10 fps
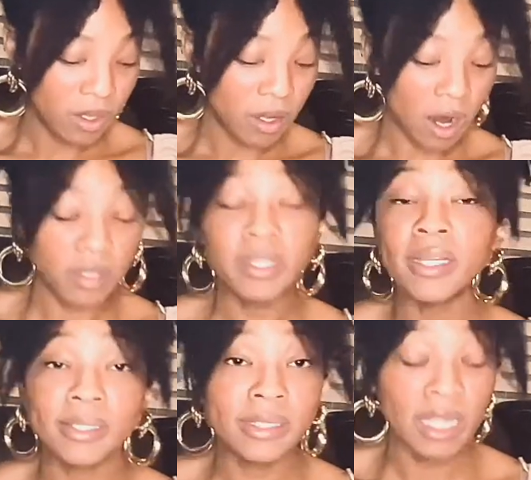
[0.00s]

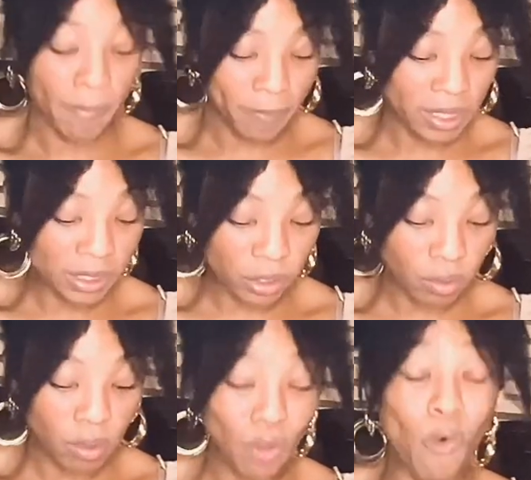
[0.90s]
artistic,
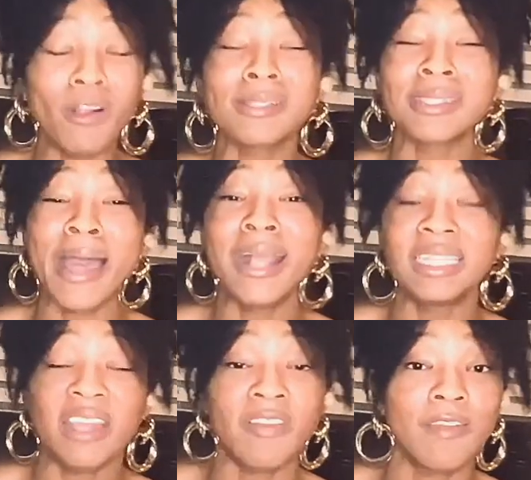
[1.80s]
political, or
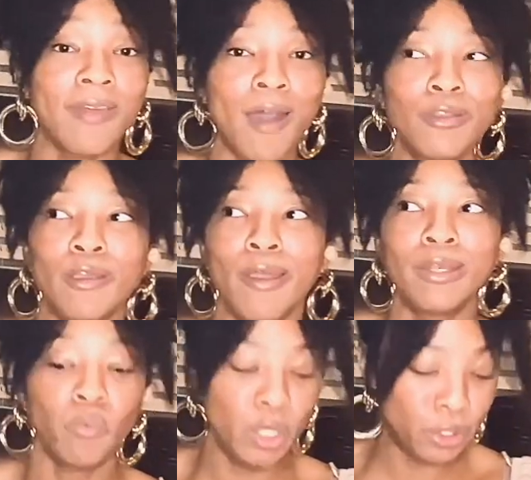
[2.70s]
scientific value. And
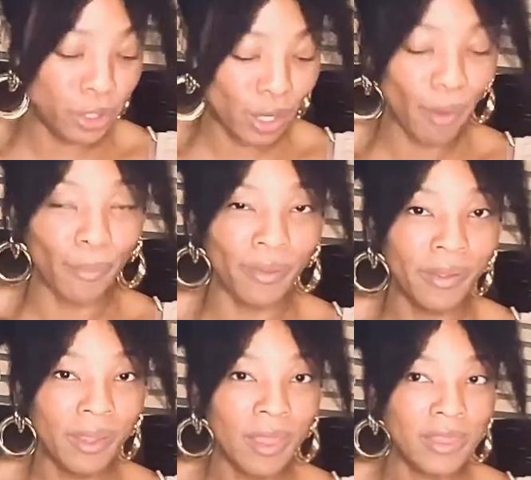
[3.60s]
we know
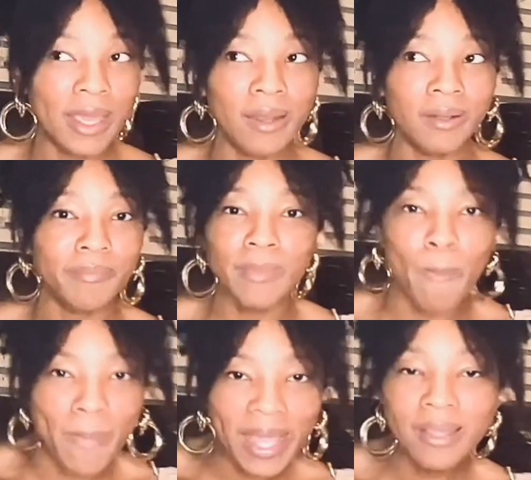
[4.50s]
that
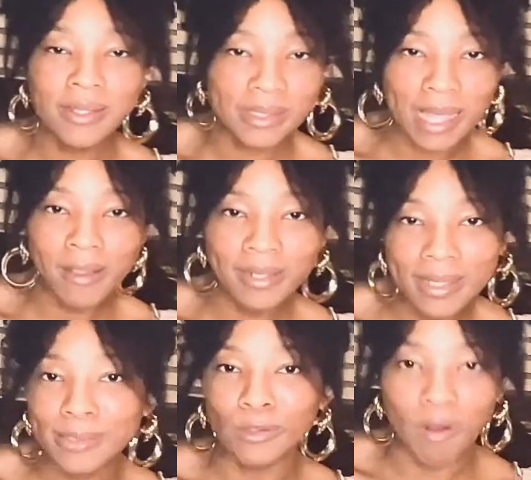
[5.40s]
Megan Thee Stallion is
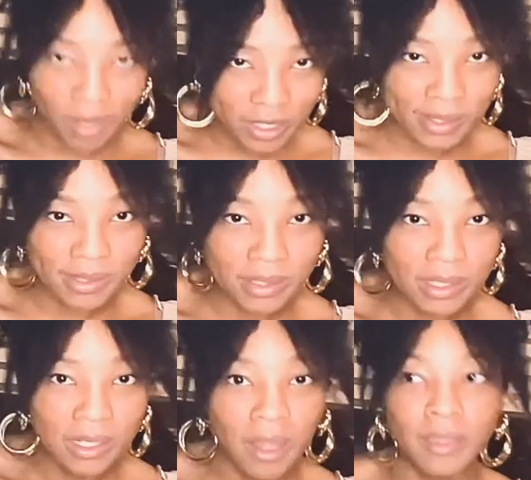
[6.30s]
an artist.
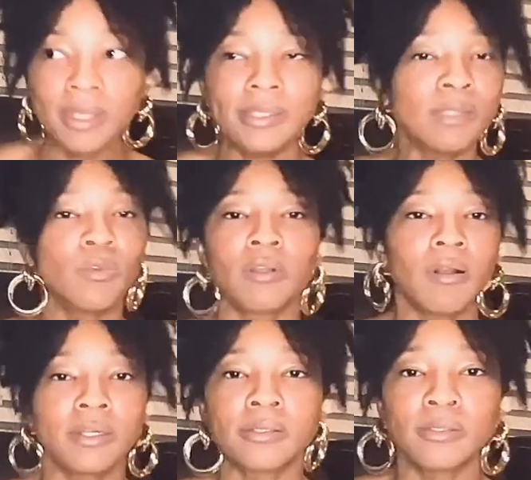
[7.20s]
This is what
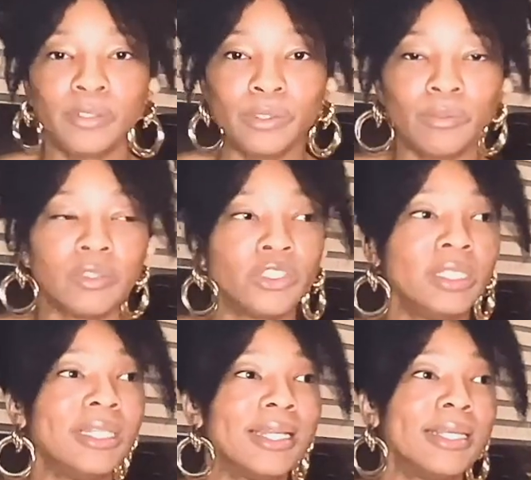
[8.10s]
artists do.
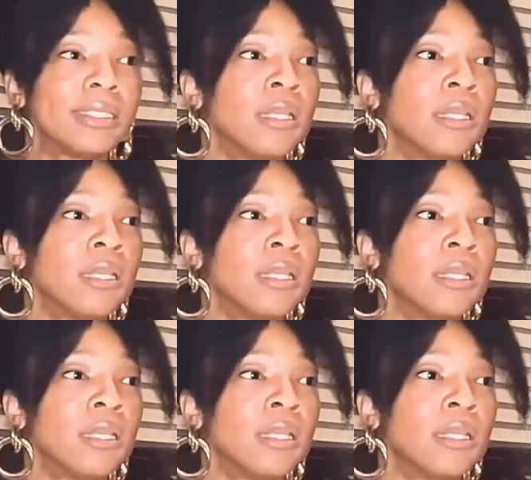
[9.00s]
She is